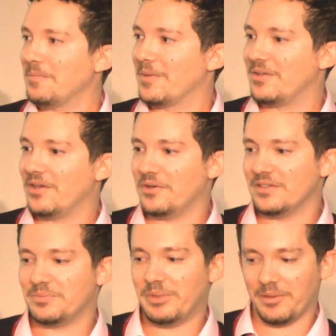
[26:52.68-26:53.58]
But here
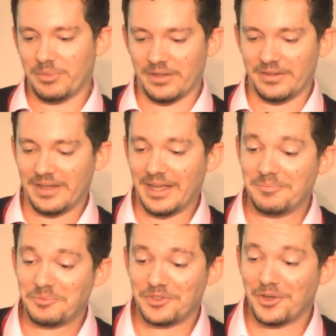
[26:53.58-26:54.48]
is being blunt
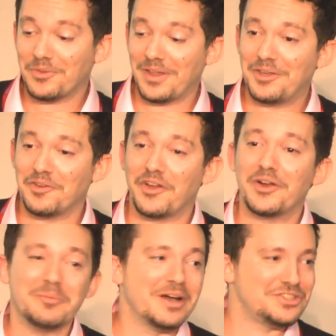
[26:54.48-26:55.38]
again. So thank you
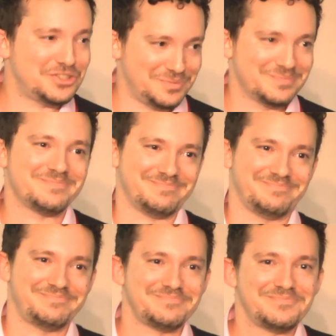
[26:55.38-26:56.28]
very much.
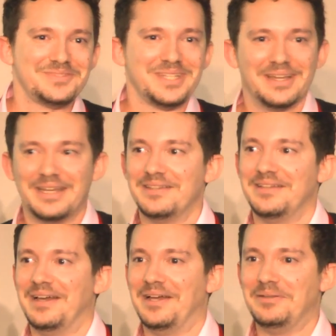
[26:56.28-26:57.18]

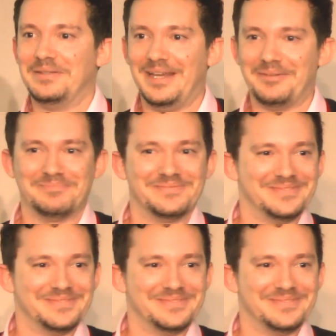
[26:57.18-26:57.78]
And yeah.